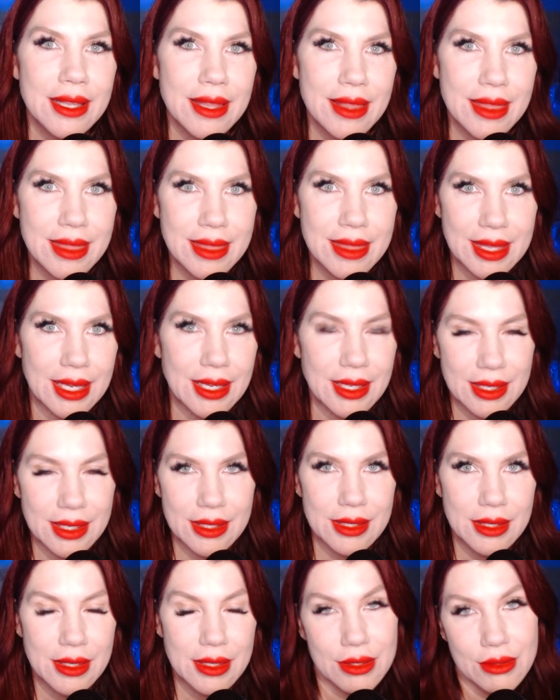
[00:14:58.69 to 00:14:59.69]

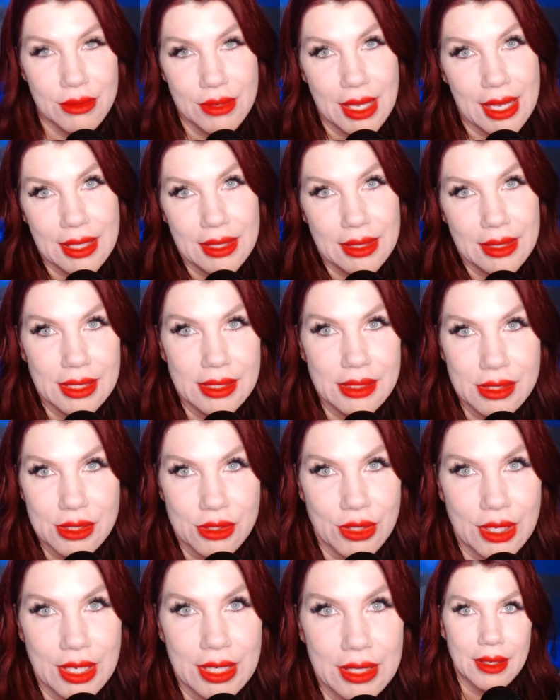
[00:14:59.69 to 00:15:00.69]
think. You can't think
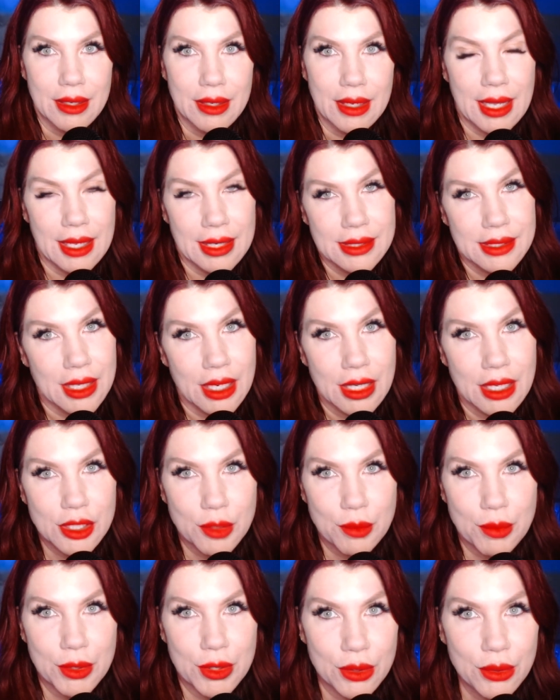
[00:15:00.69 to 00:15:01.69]
straight. And as an
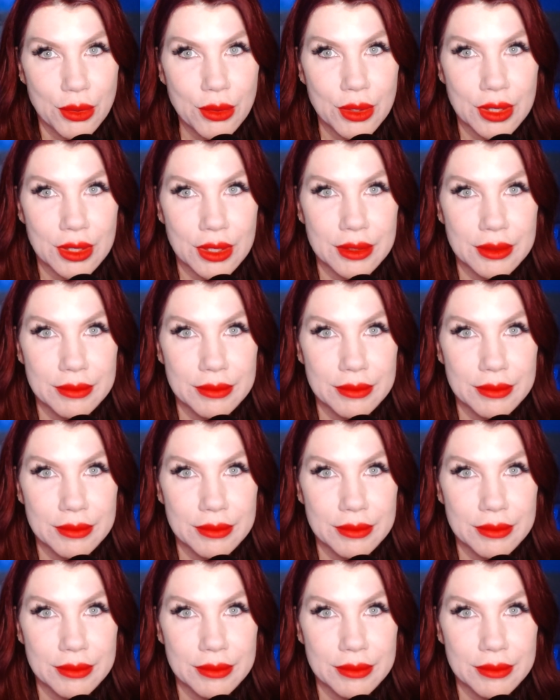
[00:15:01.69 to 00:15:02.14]
entrepreneur,